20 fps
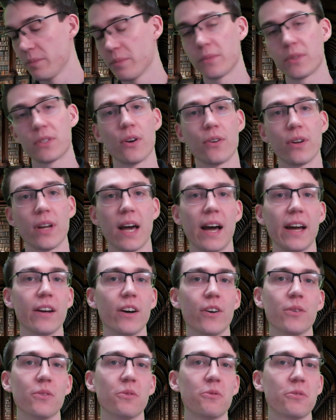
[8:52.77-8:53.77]
So yeah, I
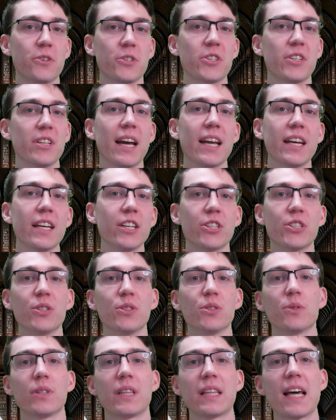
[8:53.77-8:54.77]
don't foresee any
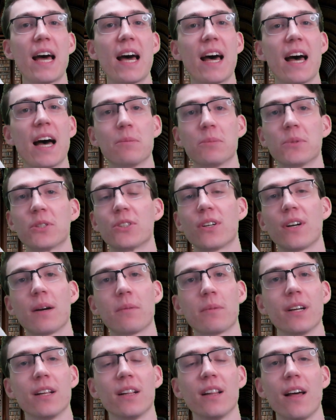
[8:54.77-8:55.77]
issues with that. I'm sure
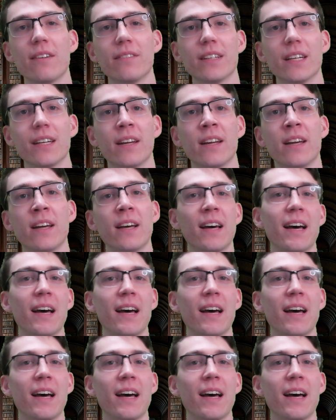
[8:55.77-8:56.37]
I'm going to love it.